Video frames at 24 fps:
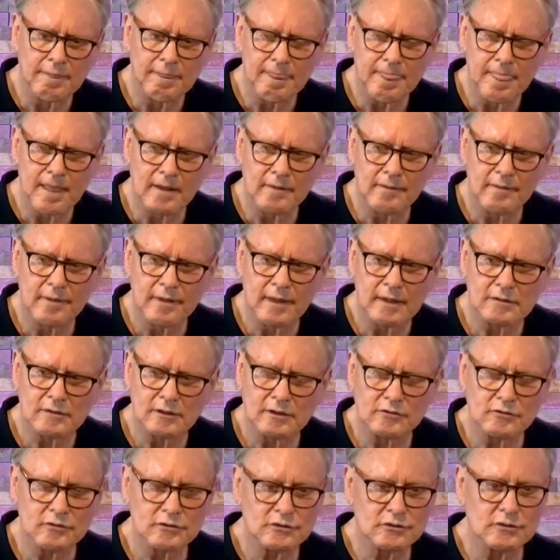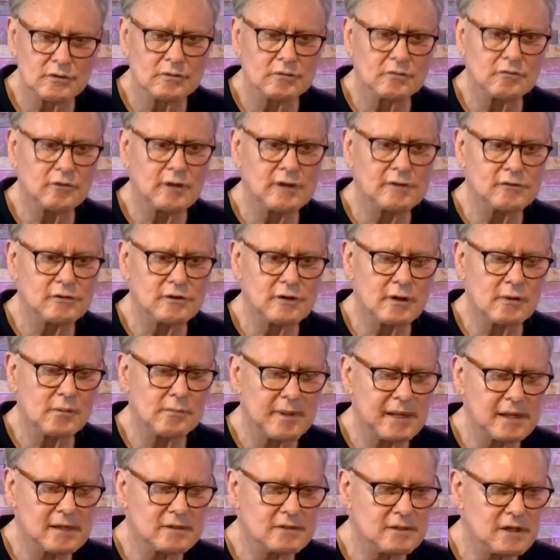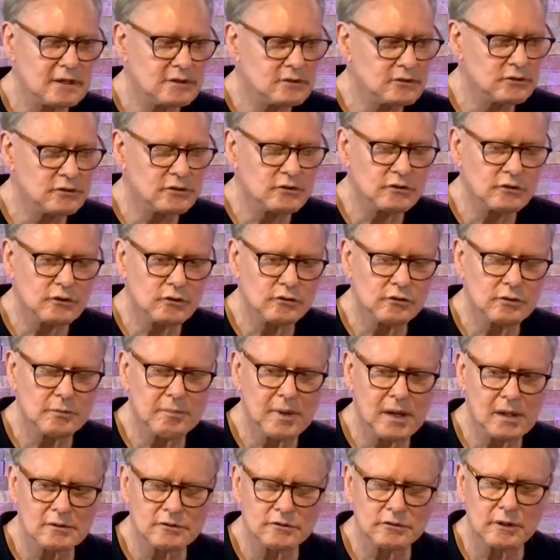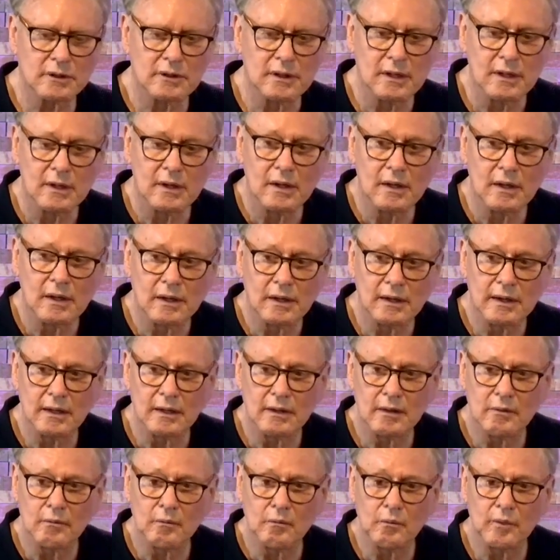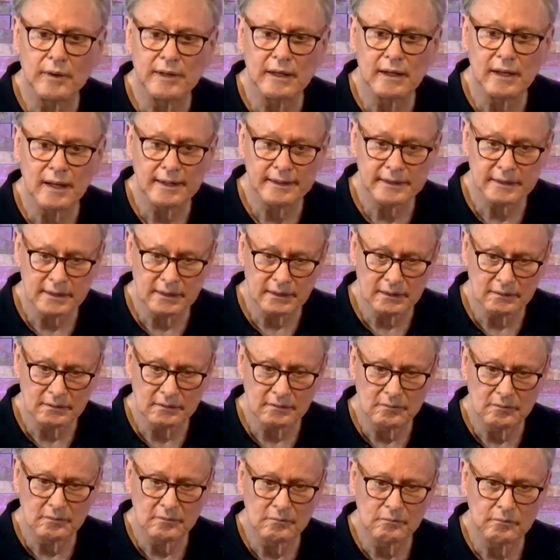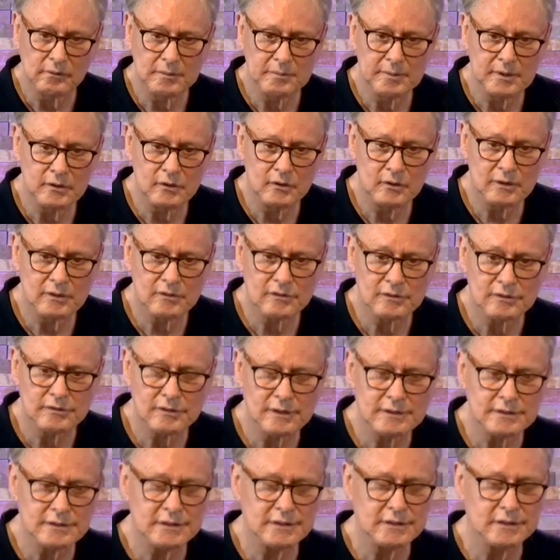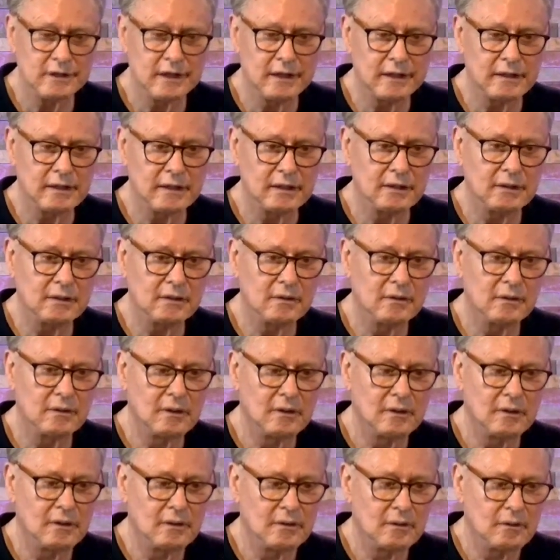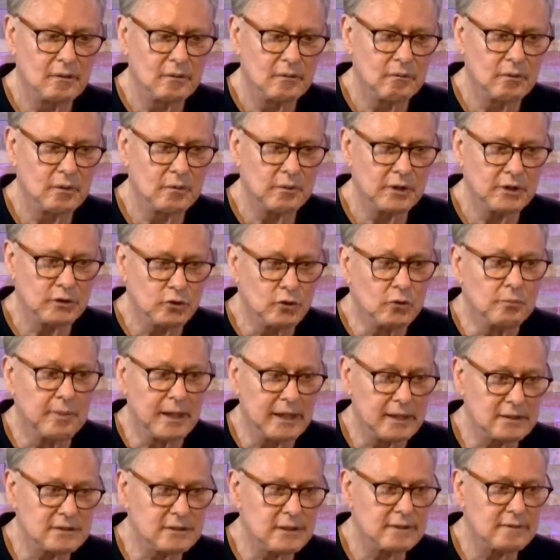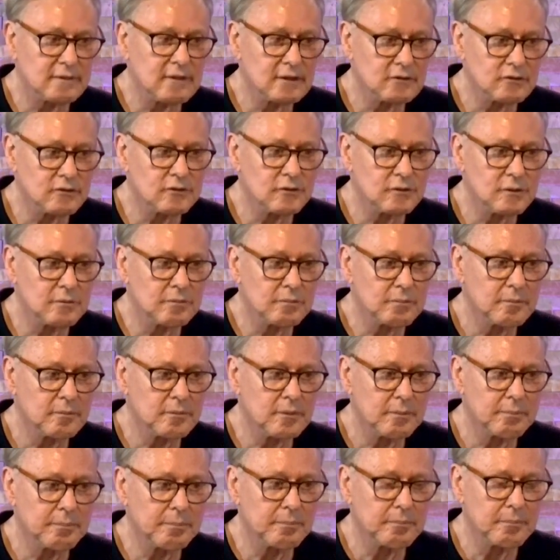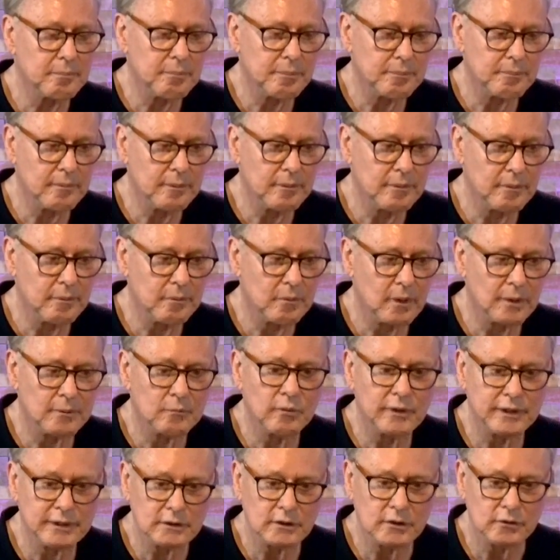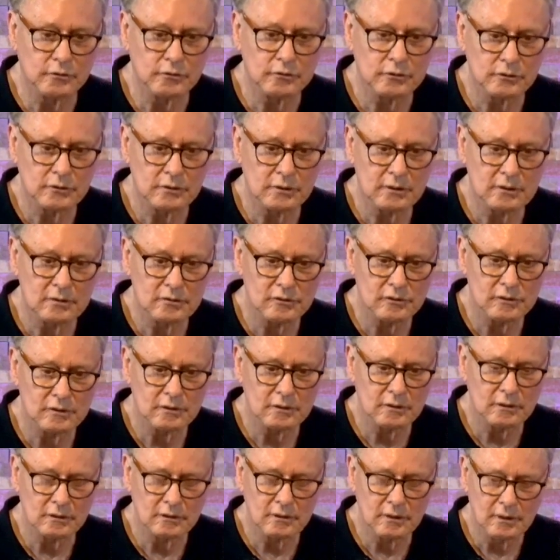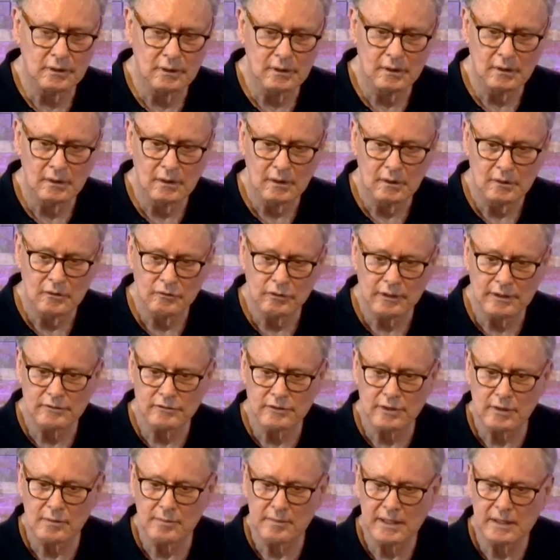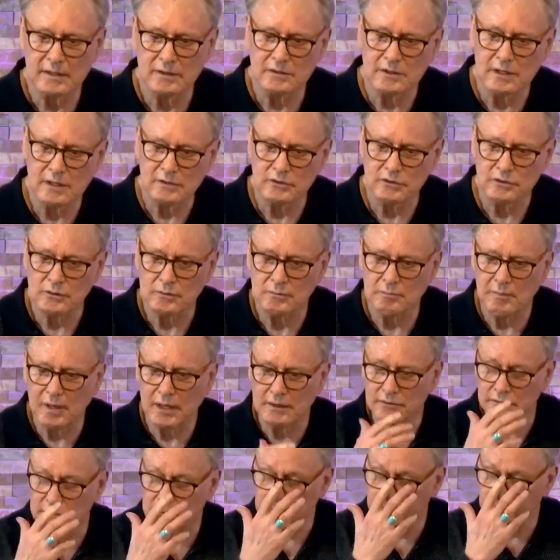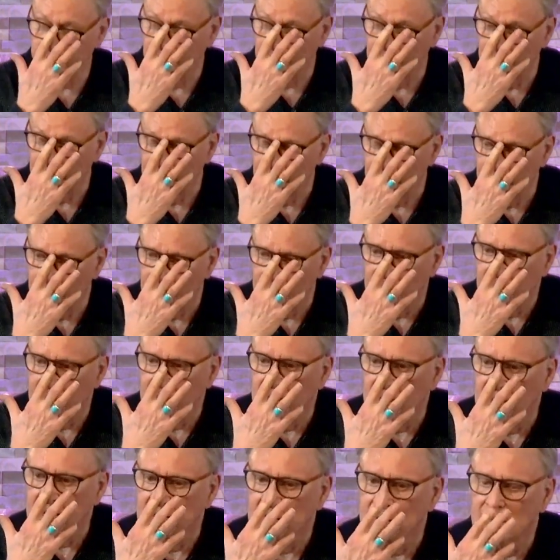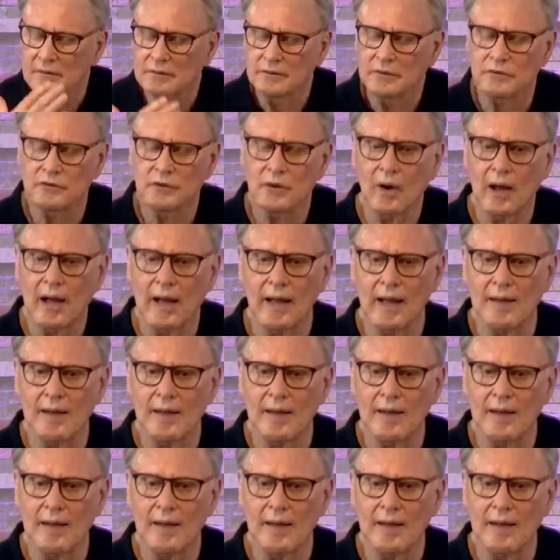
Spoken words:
And they teach us in transcendental meditation to use a mantra. We like it. We've been doing it since 1990. When we do meditate, that's the one we use, is the transcendental meditation mantra. So I'm